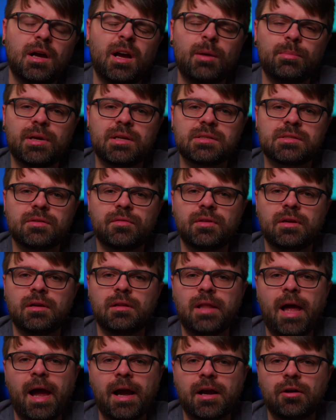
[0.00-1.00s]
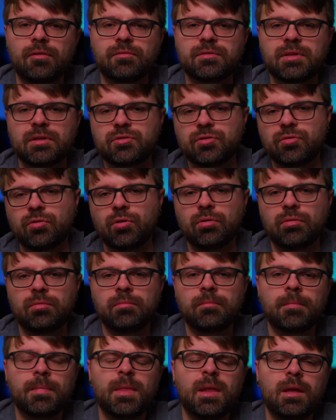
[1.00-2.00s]
because of the lack of the
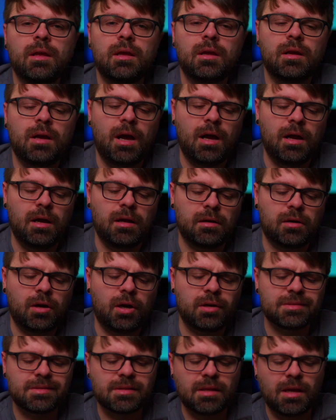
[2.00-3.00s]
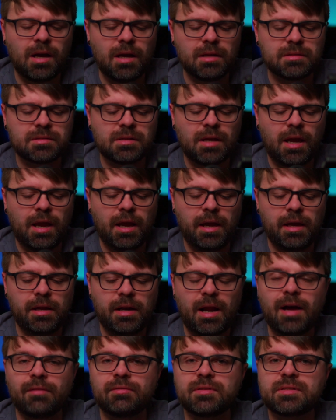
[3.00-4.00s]
dual card slots and
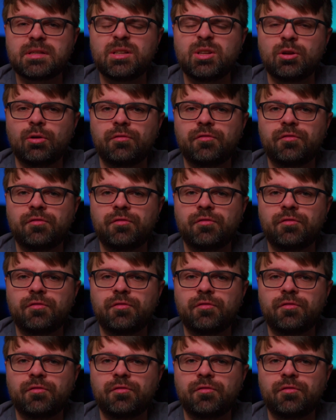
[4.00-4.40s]
obviously no